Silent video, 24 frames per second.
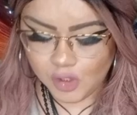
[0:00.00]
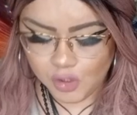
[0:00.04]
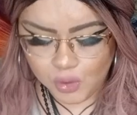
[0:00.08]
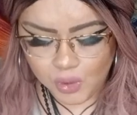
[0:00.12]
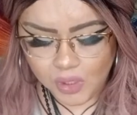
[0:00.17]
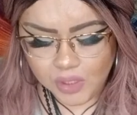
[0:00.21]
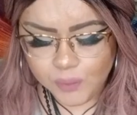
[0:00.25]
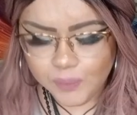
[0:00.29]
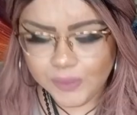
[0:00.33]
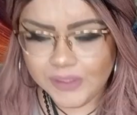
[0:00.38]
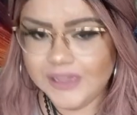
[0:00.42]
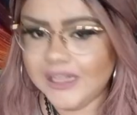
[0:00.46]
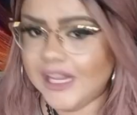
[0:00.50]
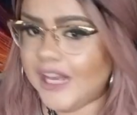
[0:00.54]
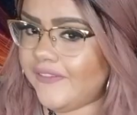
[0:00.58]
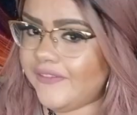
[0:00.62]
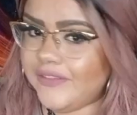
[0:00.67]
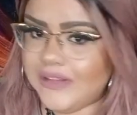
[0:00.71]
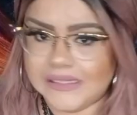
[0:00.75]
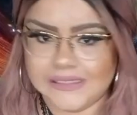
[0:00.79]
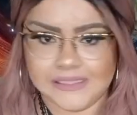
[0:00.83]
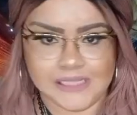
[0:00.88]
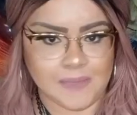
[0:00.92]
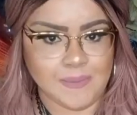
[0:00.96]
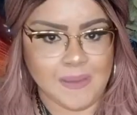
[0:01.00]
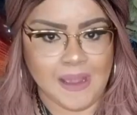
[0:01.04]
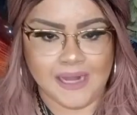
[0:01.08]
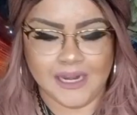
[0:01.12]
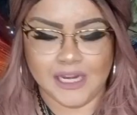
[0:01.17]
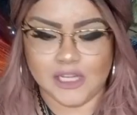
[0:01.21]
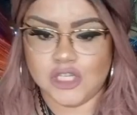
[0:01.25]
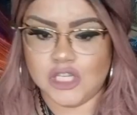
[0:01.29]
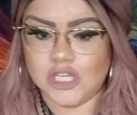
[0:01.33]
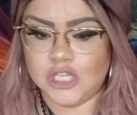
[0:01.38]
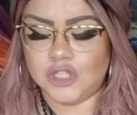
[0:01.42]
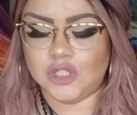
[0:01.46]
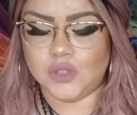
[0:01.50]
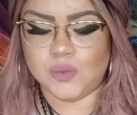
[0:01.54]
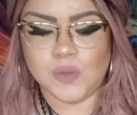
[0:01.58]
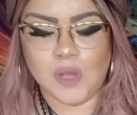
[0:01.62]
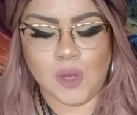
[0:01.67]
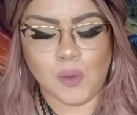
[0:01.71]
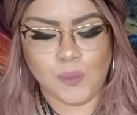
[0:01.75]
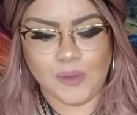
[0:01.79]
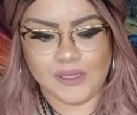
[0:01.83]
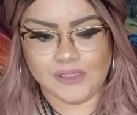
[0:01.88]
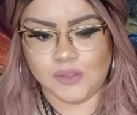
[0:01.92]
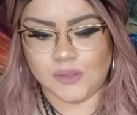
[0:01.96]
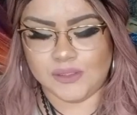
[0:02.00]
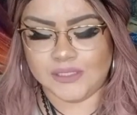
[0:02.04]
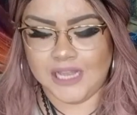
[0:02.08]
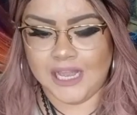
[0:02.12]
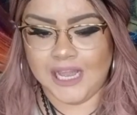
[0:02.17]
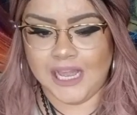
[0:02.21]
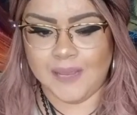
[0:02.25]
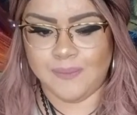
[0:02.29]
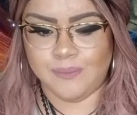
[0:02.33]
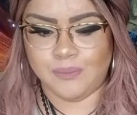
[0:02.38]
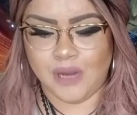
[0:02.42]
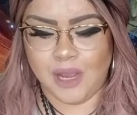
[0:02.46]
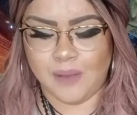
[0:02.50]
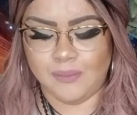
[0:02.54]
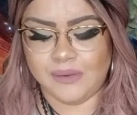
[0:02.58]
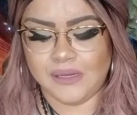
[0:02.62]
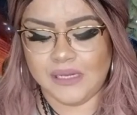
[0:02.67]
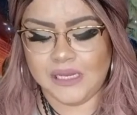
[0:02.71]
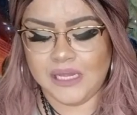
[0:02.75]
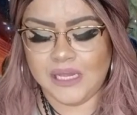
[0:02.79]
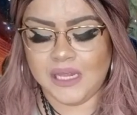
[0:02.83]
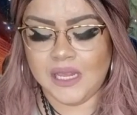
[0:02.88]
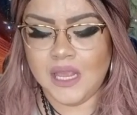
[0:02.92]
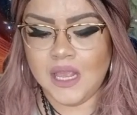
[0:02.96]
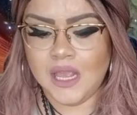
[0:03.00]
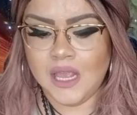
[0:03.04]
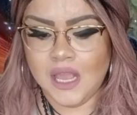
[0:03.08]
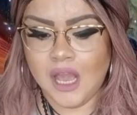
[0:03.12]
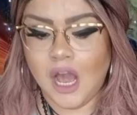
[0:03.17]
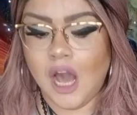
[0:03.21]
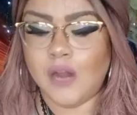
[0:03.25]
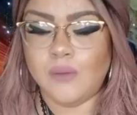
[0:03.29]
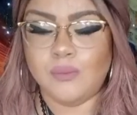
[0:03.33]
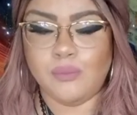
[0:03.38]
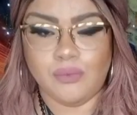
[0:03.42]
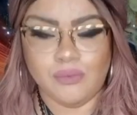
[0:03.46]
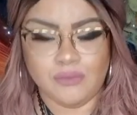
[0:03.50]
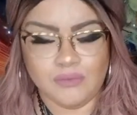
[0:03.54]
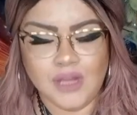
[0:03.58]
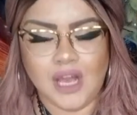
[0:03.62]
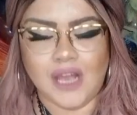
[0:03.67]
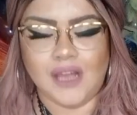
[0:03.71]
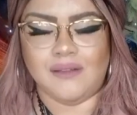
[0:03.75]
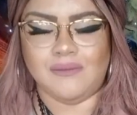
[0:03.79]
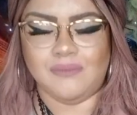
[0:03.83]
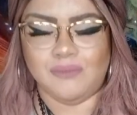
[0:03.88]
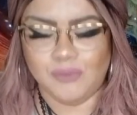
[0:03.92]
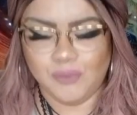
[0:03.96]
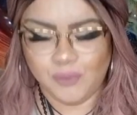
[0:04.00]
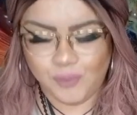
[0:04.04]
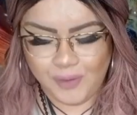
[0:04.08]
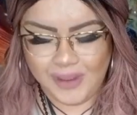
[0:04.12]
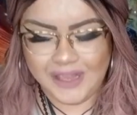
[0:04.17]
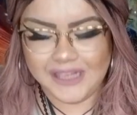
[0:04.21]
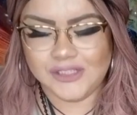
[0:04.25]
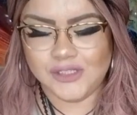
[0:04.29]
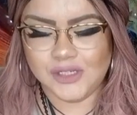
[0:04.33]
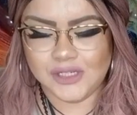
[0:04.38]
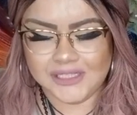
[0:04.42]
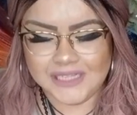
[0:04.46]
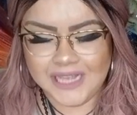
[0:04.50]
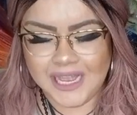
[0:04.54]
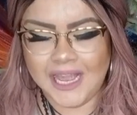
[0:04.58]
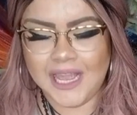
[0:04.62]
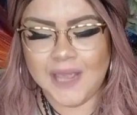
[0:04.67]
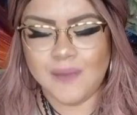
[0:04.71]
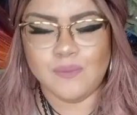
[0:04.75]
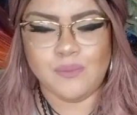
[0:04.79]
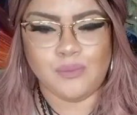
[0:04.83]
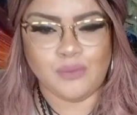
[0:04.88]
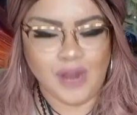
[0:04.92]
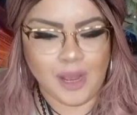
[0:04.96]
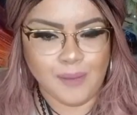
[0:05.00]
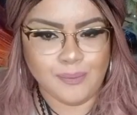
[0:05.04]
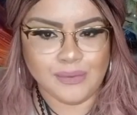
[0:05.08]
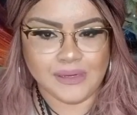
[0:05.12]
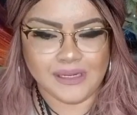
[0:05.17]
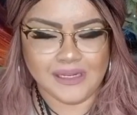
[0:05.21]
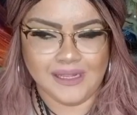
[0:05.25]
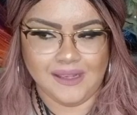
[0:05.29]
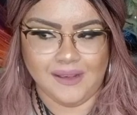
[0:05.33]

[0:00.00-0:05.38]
going with love the same energy do not waste your time properly on not waste your time properly